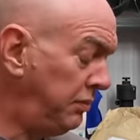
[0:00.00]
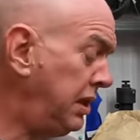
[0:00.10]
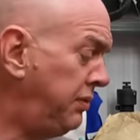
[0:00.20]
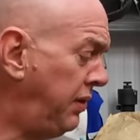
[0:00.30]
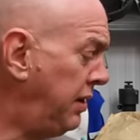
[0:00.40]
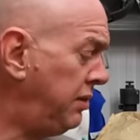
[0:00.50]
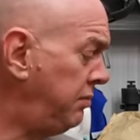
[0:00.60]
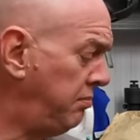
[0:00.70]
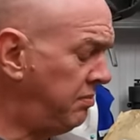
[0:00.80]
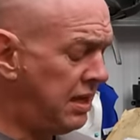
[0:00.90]
This fits,
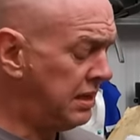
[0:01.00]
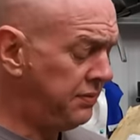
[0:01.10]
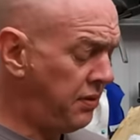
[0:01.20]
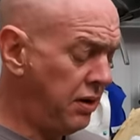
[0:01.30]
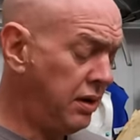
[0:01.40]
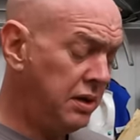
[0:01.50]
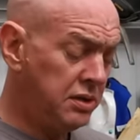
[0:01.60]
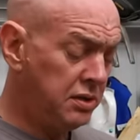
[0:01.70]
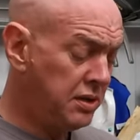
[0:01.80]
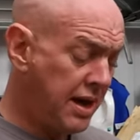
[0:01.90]
that's fine. It's
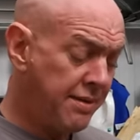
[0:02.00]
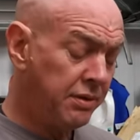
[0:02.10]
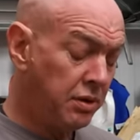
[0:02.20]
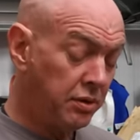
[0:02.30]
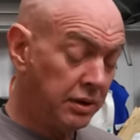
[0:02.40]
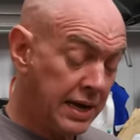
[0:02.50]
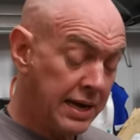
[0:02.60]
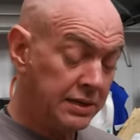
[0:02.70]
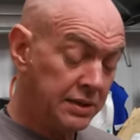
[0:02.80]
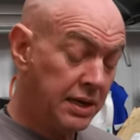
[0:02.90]
just I haven't got the
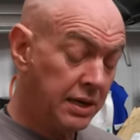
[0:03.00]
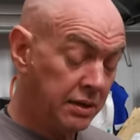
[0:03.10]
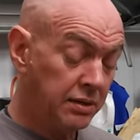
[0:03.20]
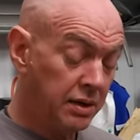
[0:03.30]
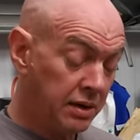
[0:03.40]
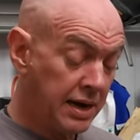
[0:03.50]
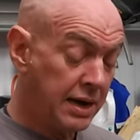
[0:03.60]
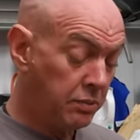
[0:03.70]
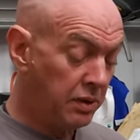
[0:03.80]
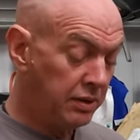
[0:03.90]
casting and the
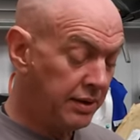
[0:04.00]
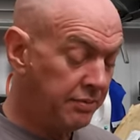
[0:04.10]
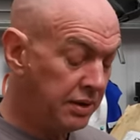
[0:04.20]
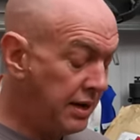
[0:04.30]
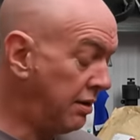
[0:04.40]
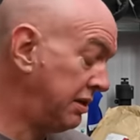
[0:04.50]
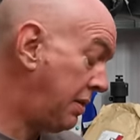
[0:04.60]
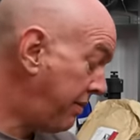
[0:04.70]
hand wheel and everything else.